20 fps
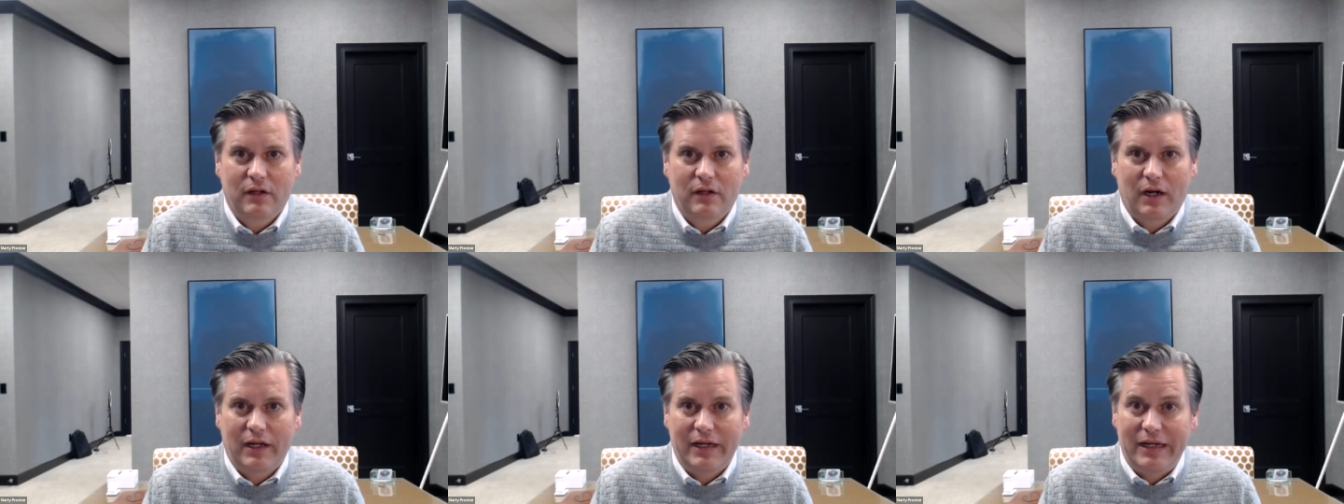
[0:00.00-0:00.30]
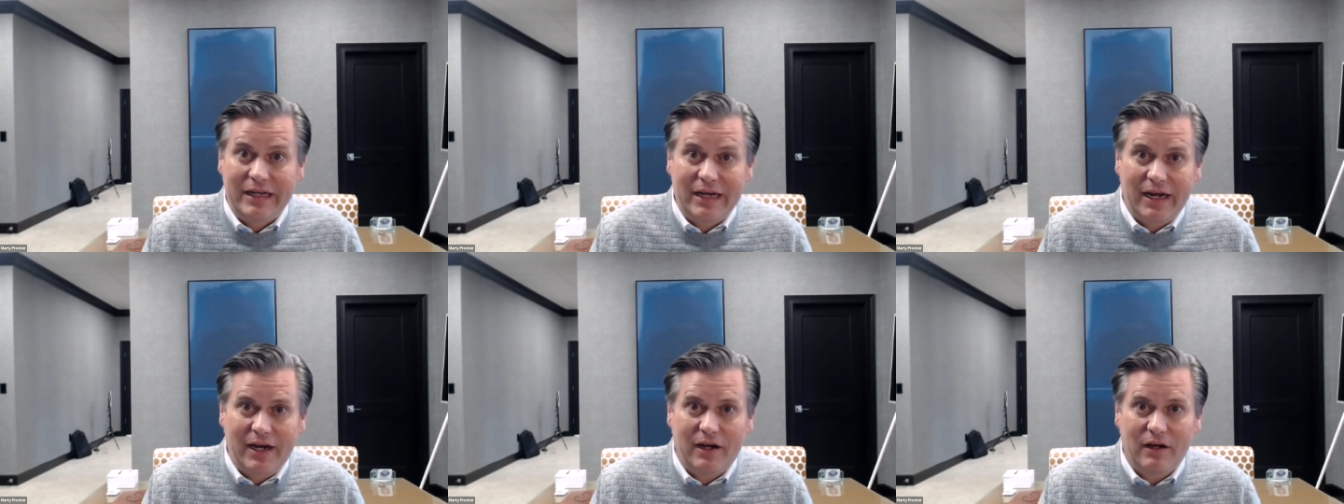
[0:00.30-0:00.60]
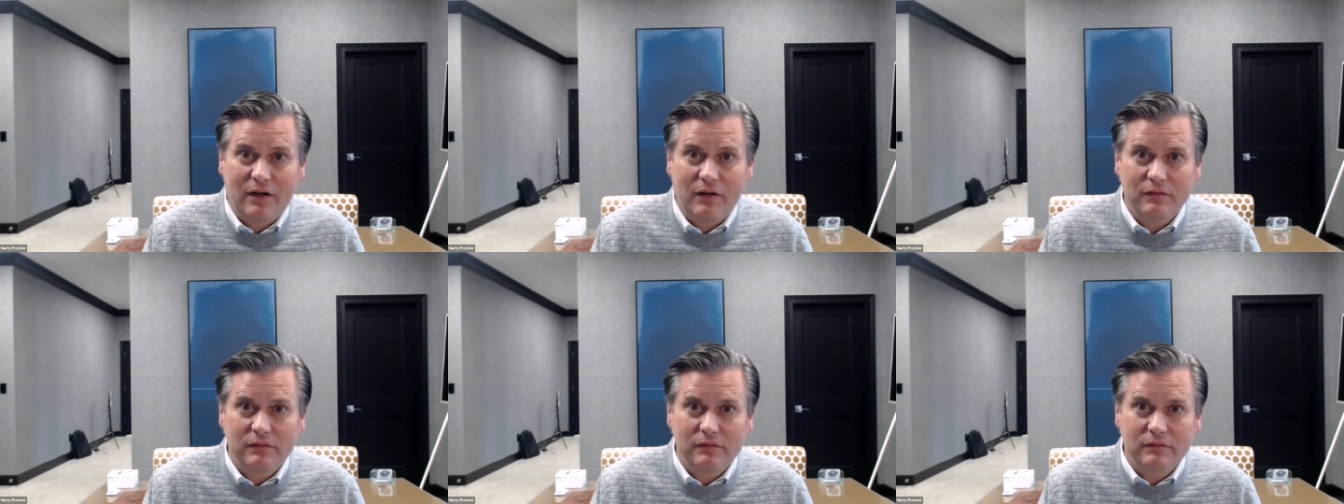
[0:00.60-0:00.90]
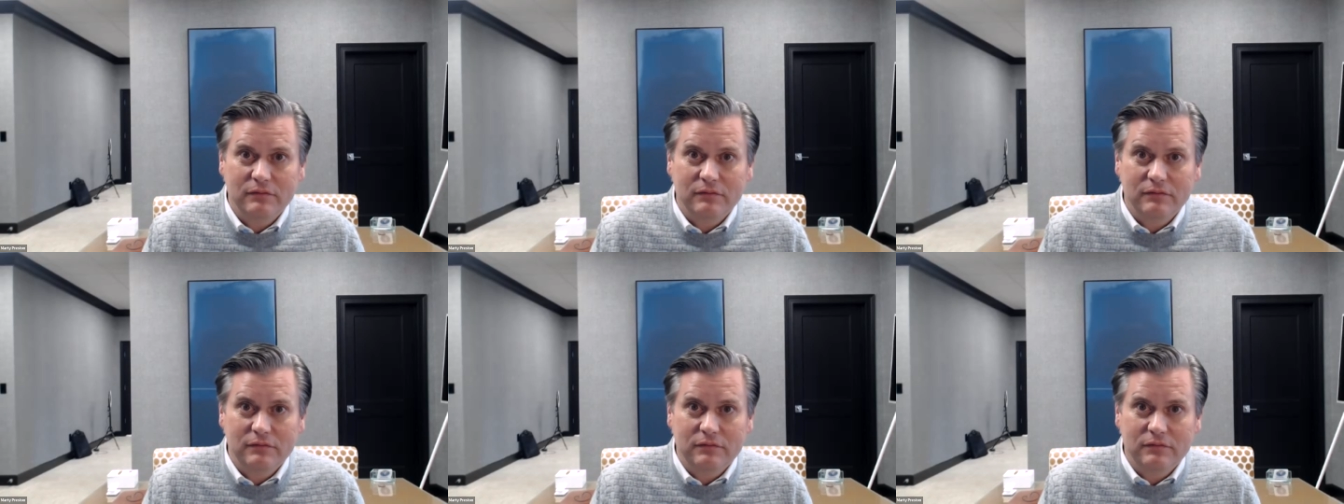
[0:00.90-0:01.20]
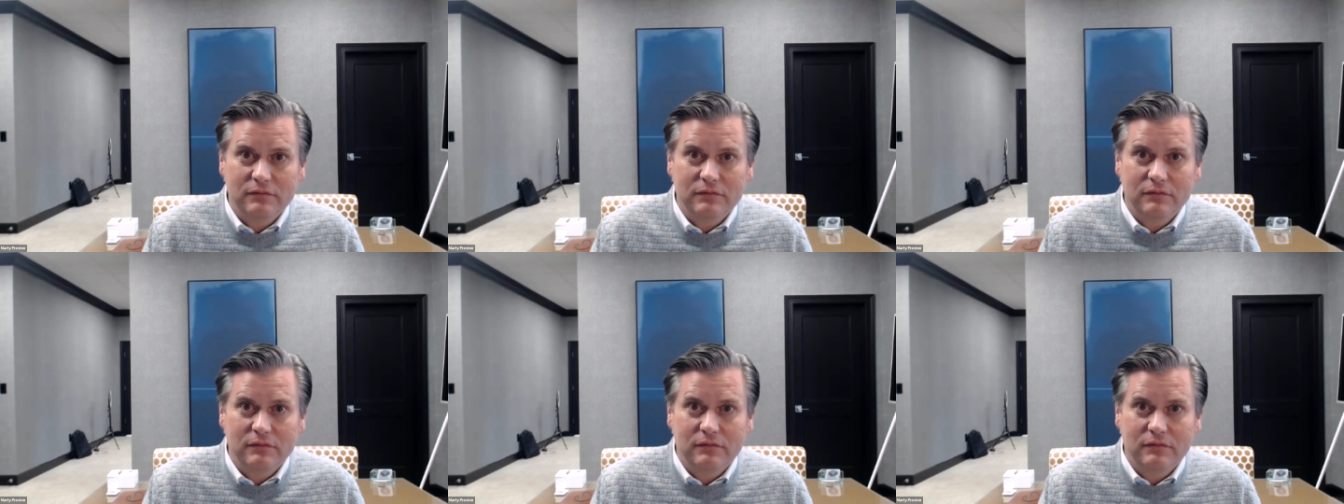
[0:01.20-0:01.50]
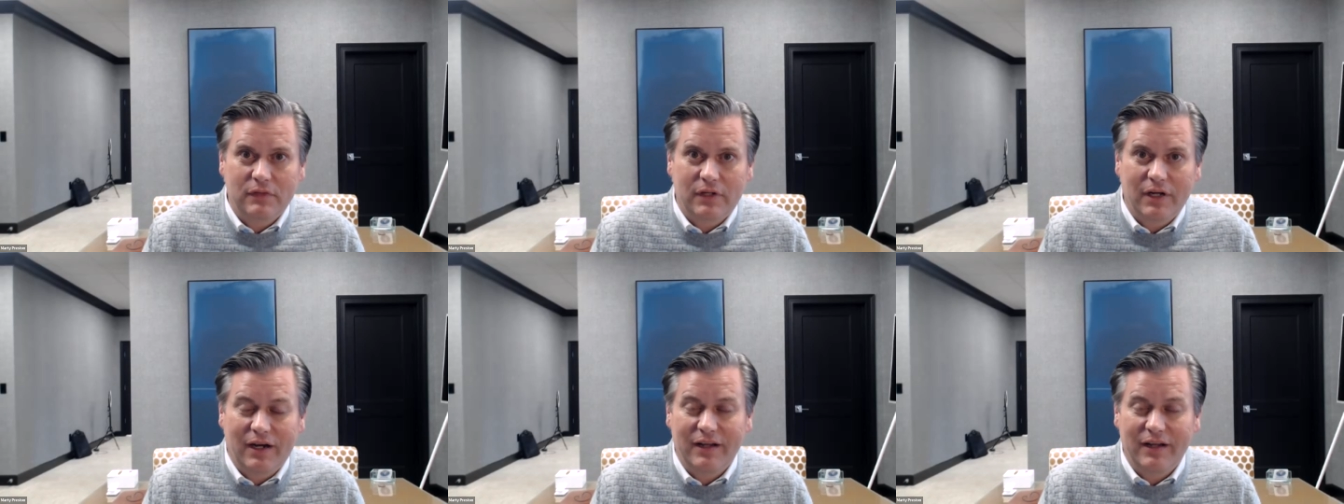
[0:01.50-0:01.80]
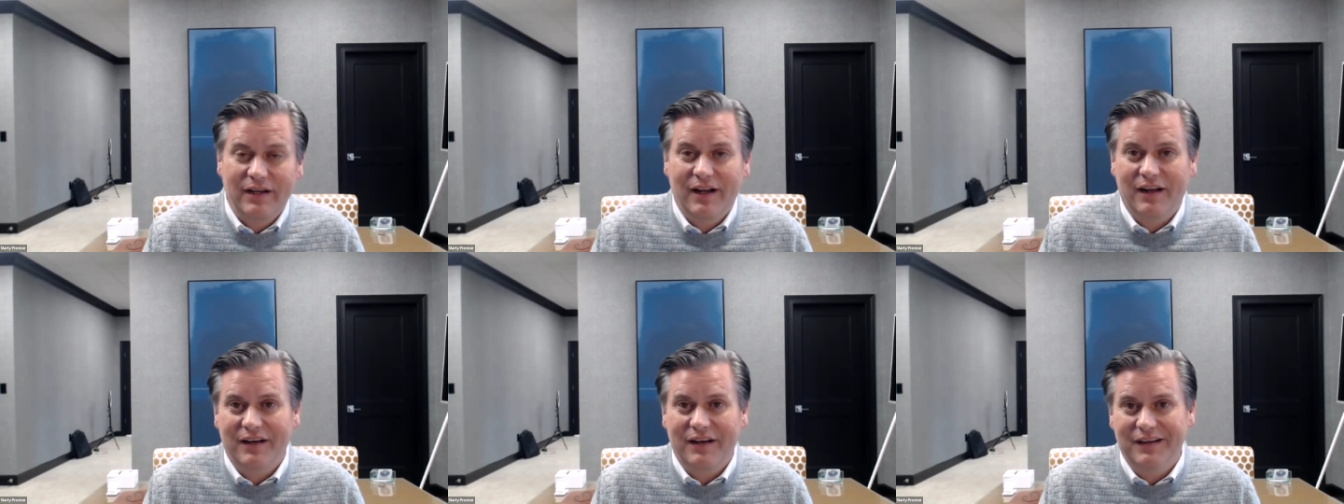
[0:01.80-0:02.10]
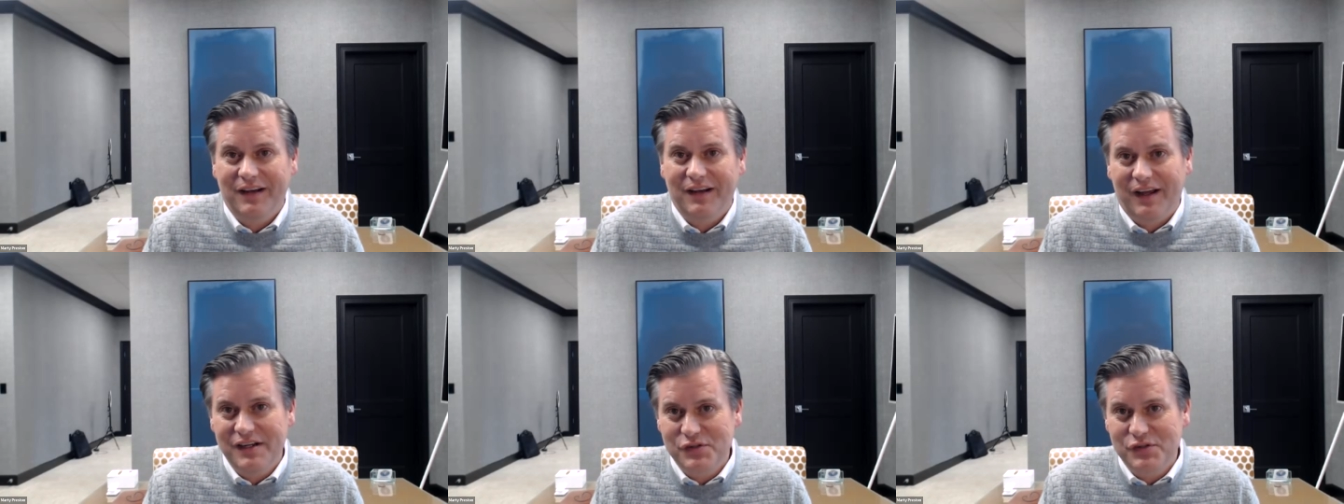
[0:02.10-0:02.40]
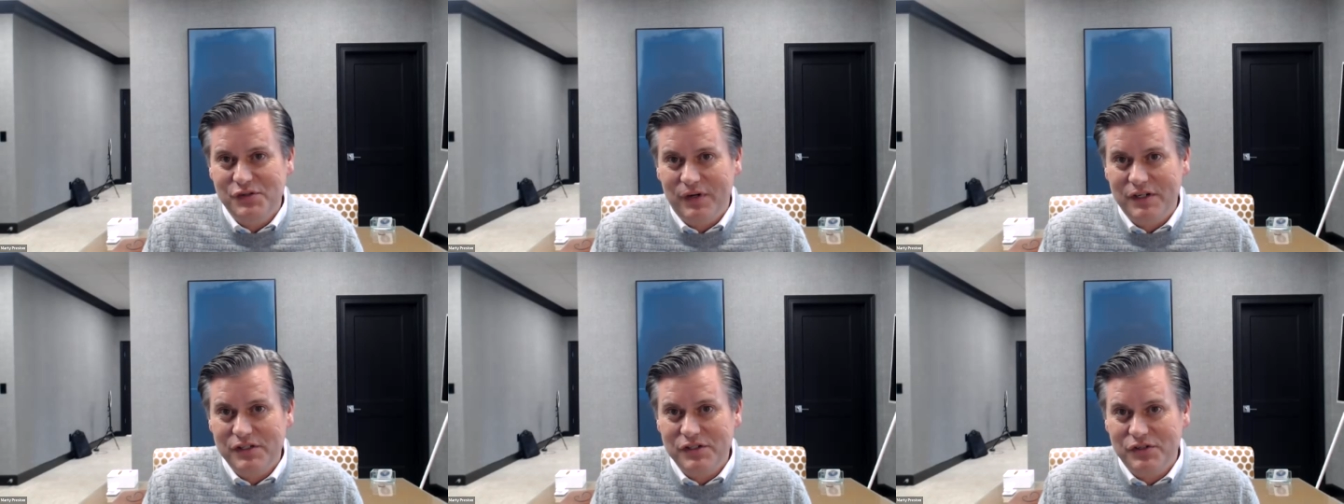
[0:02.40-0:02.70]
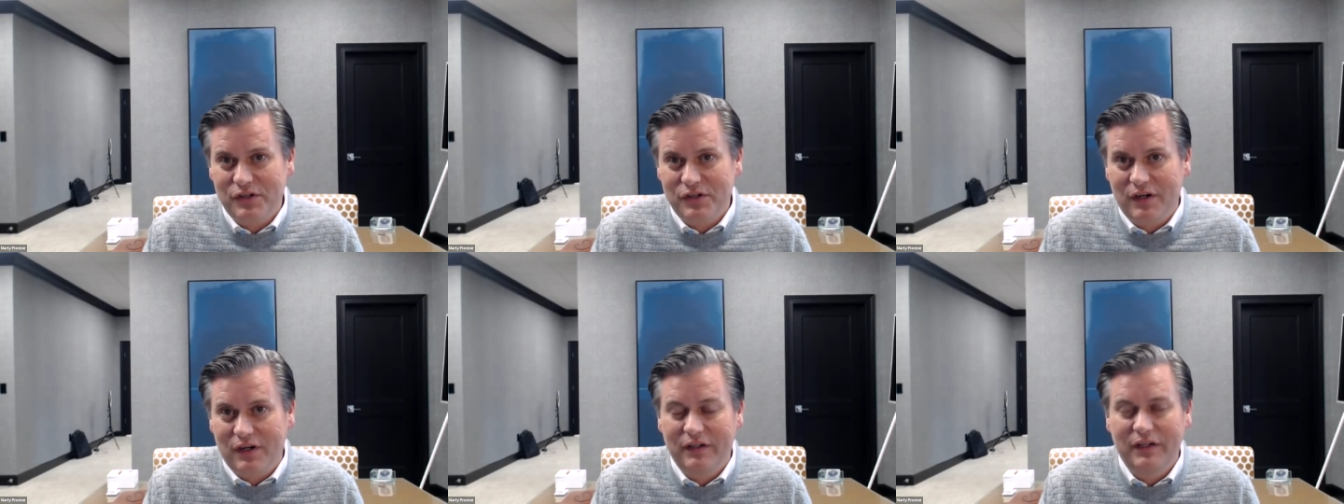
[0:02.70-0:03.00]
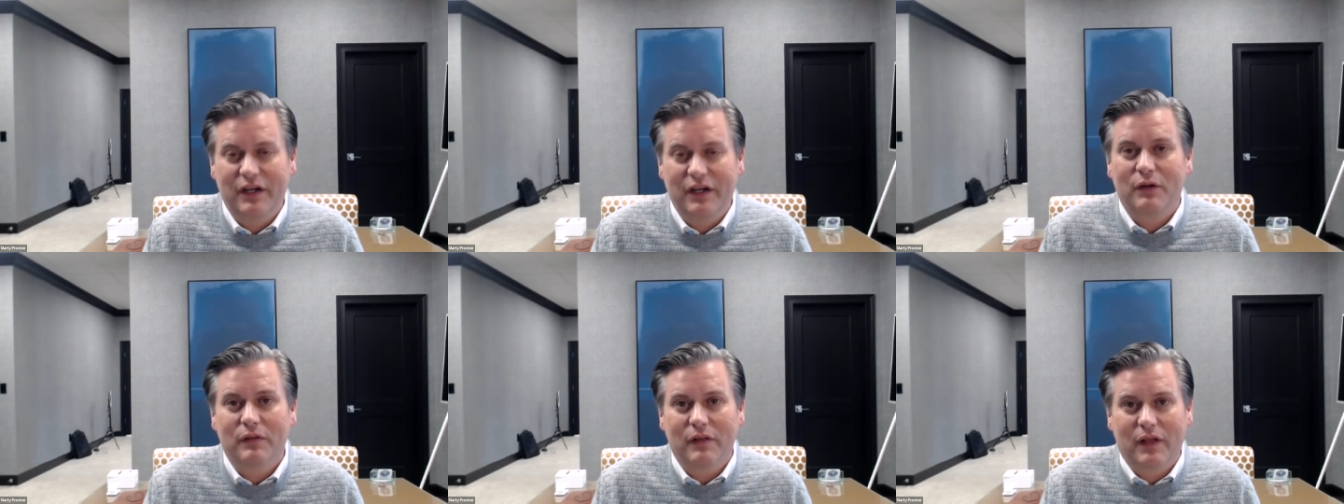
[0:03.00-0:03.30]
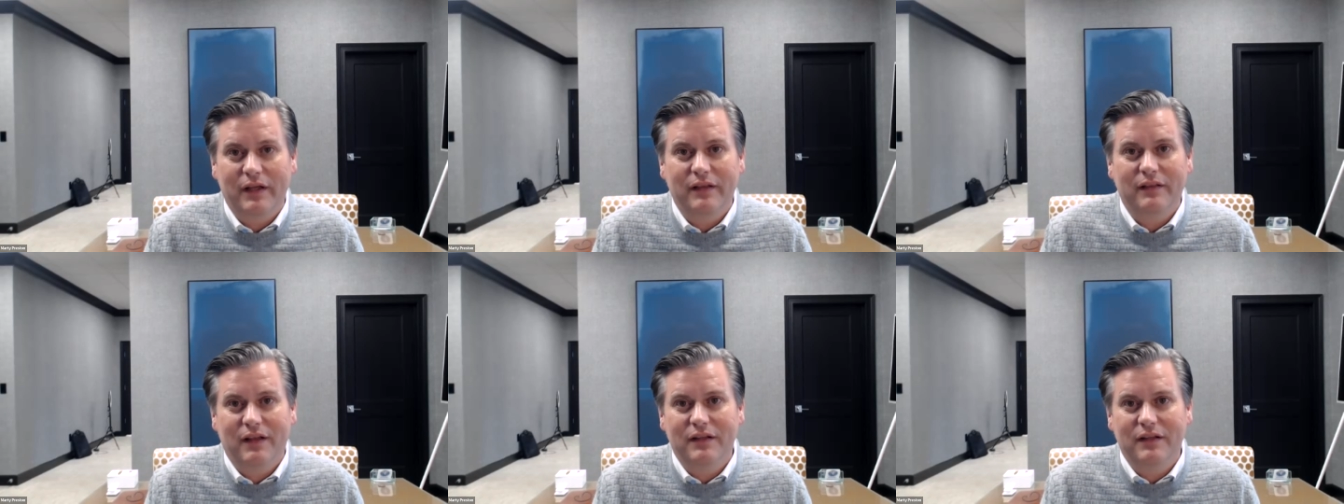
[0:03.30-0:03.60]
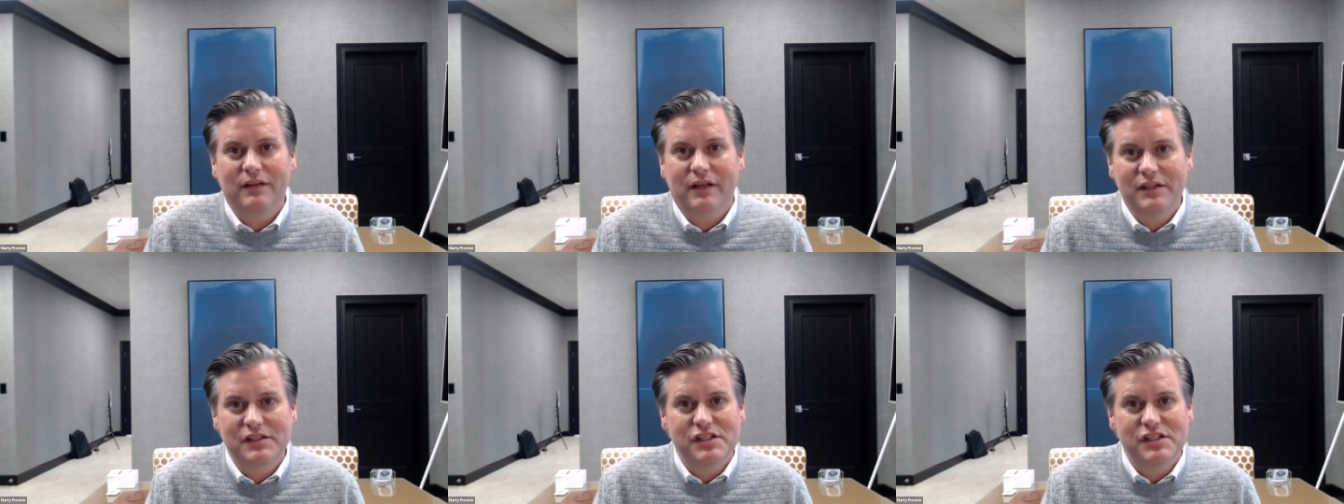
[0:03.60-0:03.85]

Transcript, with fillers: Can I eat out? Can I eat out at nice restaurant? You know, like that.